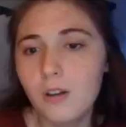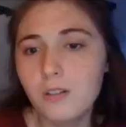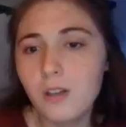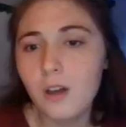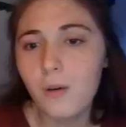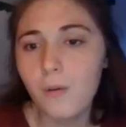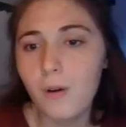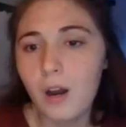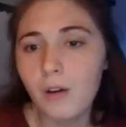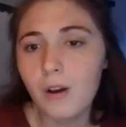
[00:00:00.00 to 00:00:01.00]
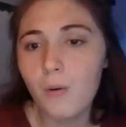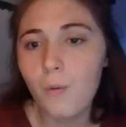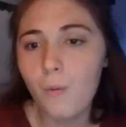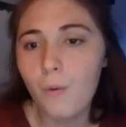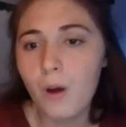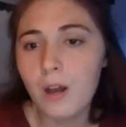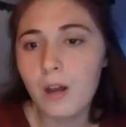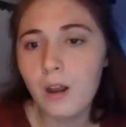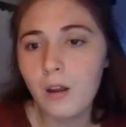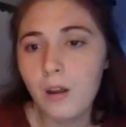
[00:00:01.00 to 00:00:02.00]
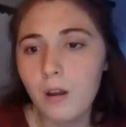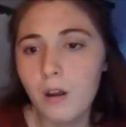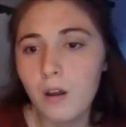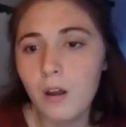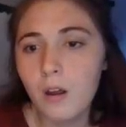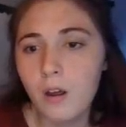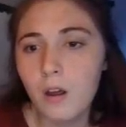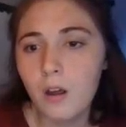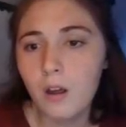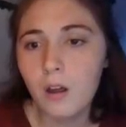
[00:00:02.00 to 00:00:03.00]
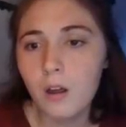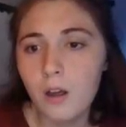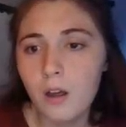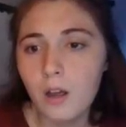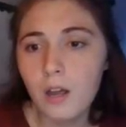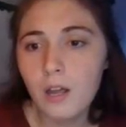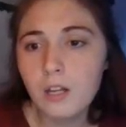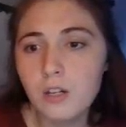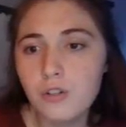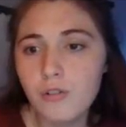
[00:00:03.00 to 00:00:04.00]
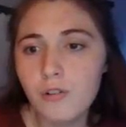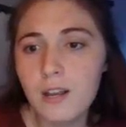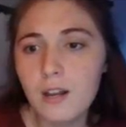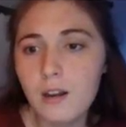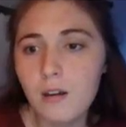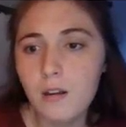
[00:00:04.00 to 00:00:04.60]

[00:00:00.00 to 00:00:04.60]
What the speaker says: So I write 100.